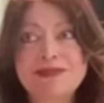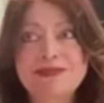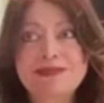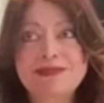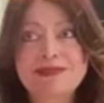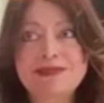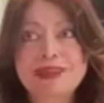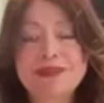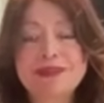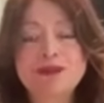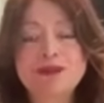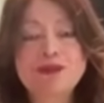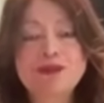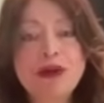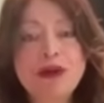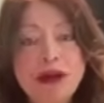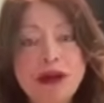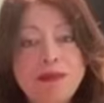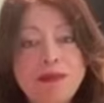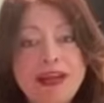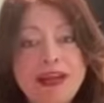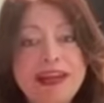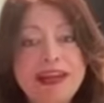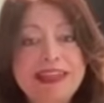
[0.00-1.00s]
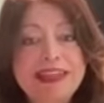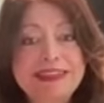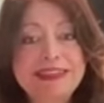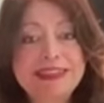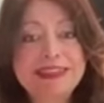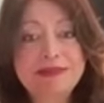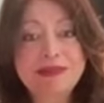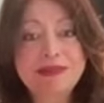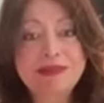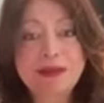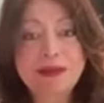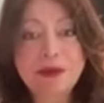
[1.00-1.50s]
trauma and
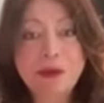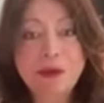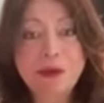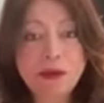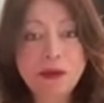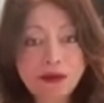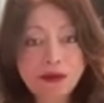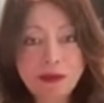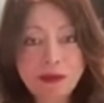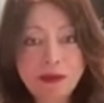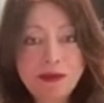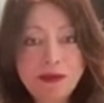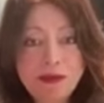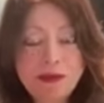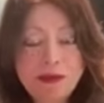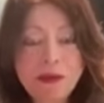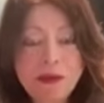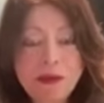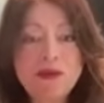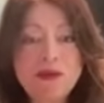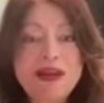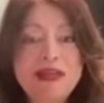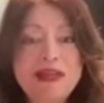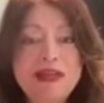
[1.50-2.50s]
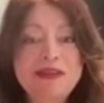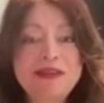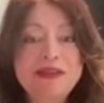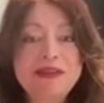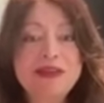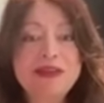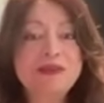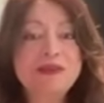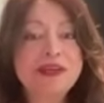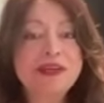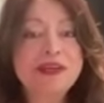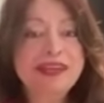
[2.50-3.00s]
something horrible, or whether you
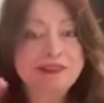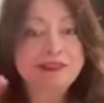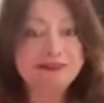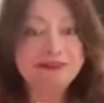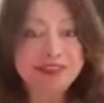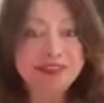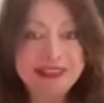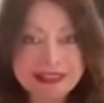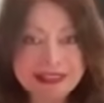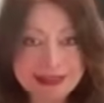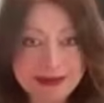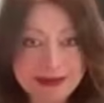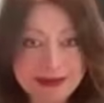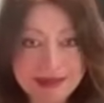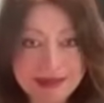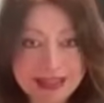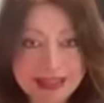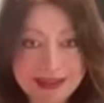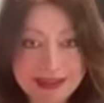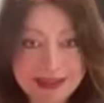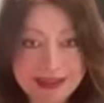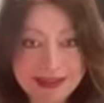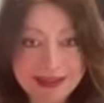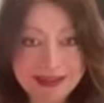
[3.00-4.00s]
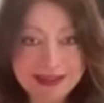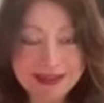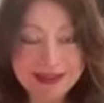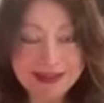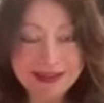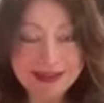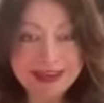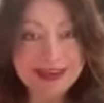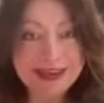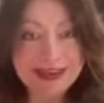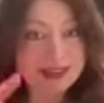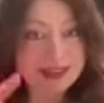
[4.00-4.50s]
were gifted something, a
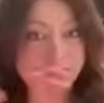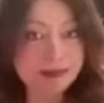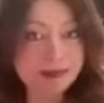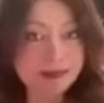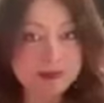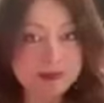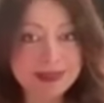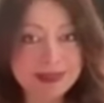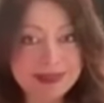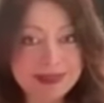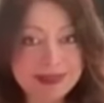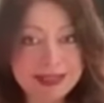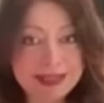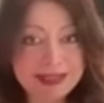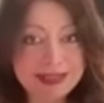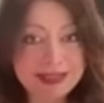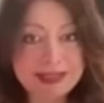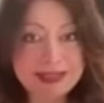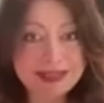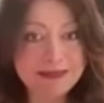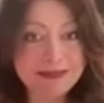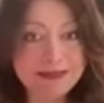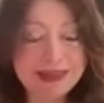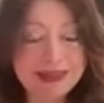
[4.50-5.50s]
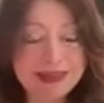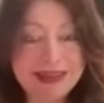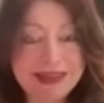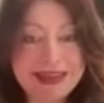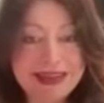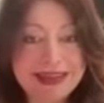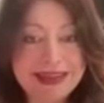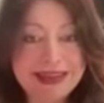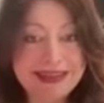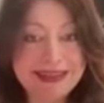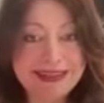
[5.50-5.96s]
glimpse into something that